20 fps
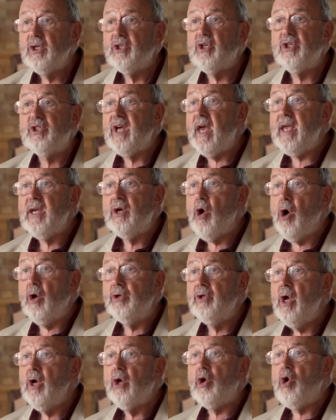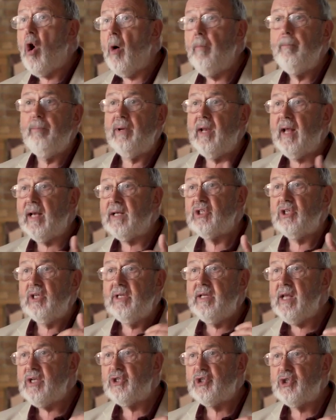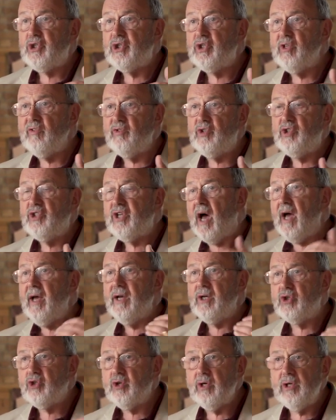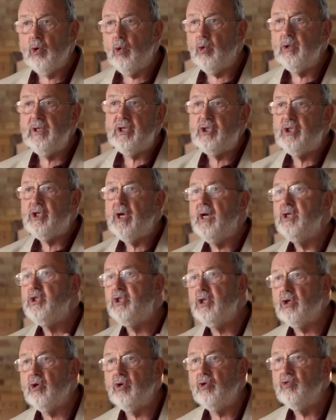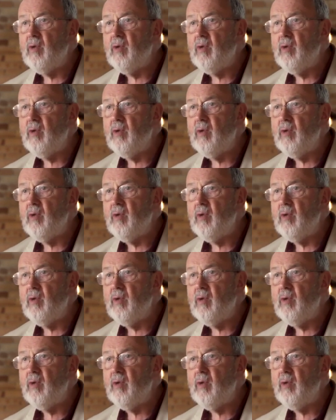to take on complex lists of dietary or liturgical